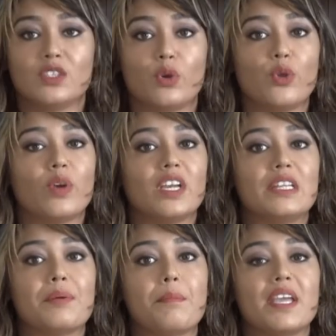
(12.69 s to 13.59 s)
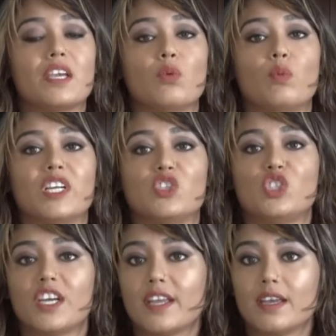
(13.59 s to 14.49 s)
So you can either make it with
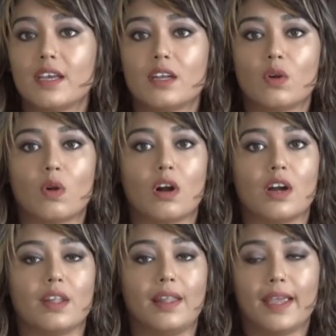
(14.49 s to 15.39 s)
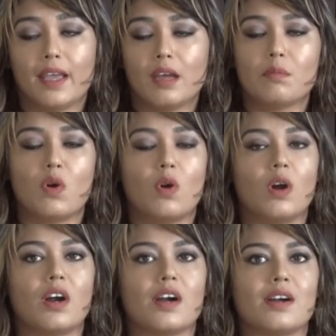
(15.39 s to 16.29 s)
chicken or lamb
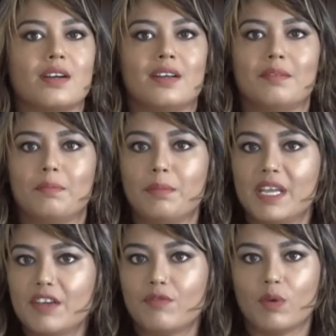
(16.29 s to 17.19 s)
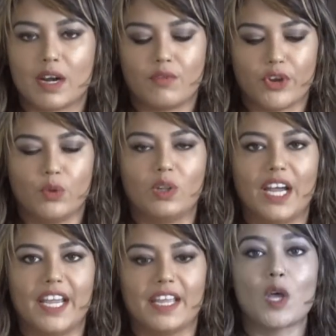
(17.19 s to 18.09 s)
or beef, whatever you like.